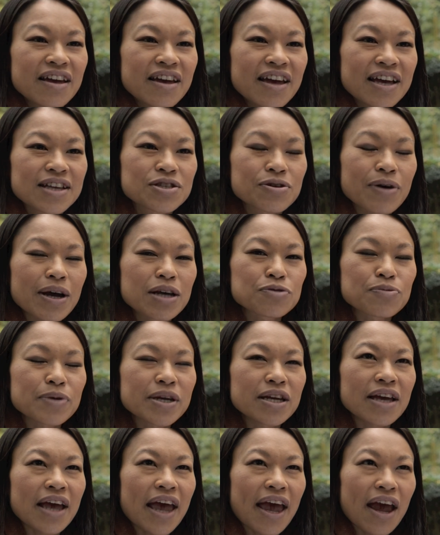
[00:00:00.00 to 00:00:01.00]
And so as
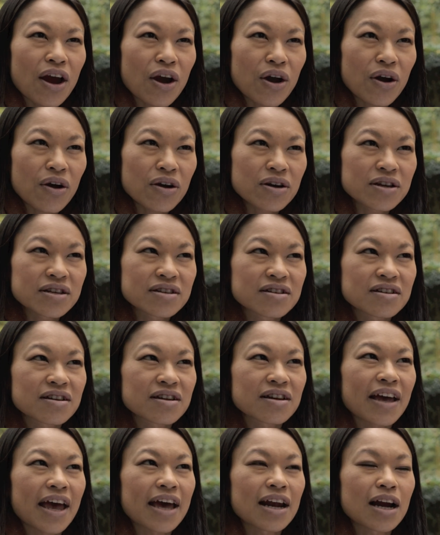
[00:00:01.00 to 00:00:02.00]
we aired
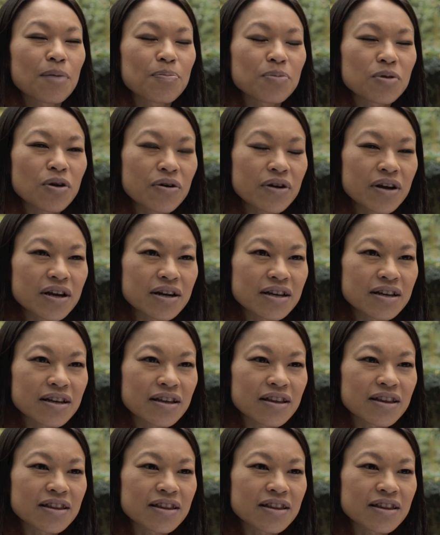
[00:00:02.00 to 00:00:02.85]
and uploaded